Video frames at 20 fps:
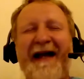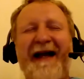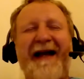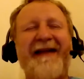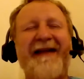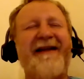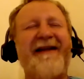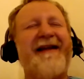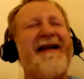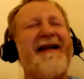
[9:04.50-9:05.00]

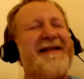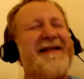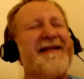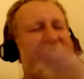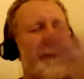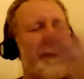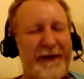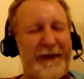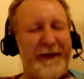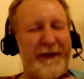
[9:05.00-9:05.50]
And the last thing
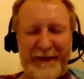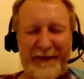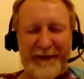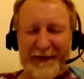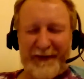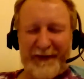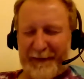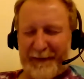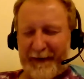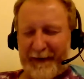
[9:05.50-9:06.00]
I wanted to
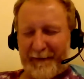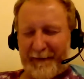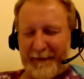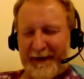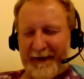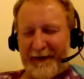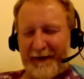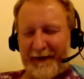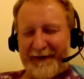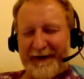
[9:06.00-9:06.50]
speak
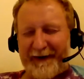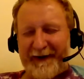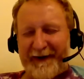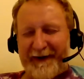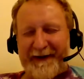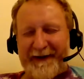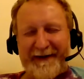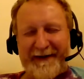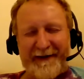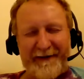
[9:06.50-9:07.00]
about
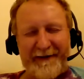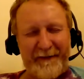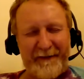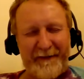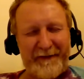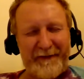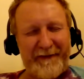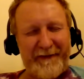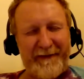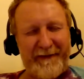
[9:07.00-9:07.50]
is
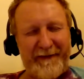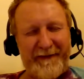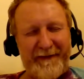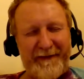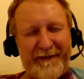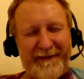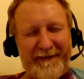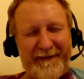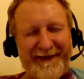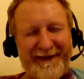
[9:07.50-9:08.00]

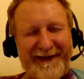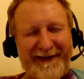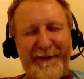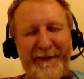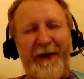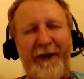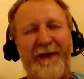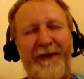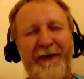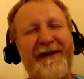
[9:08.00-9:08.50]

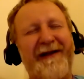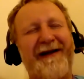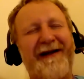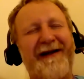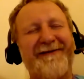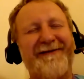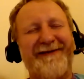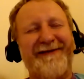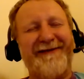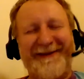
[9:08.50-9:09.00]
about
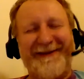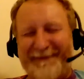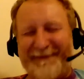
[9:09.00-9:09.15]
love.